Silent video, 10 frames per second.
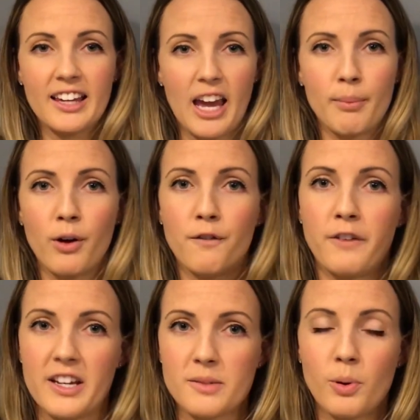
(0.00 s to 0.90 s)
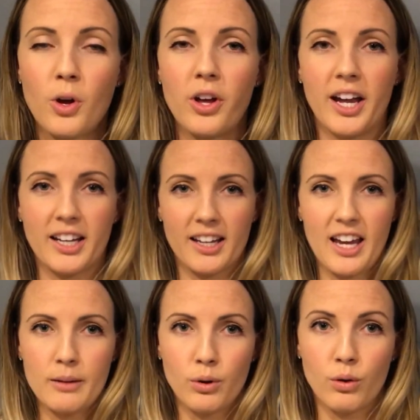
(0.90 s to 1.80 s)
cable face pull and a
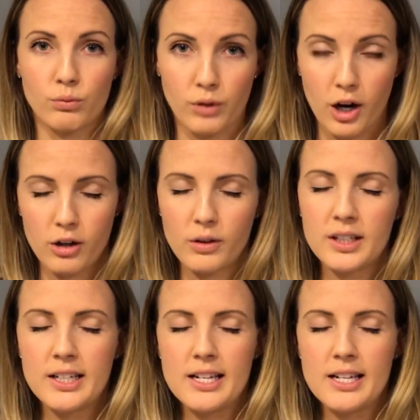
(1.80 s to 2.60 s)
cable row.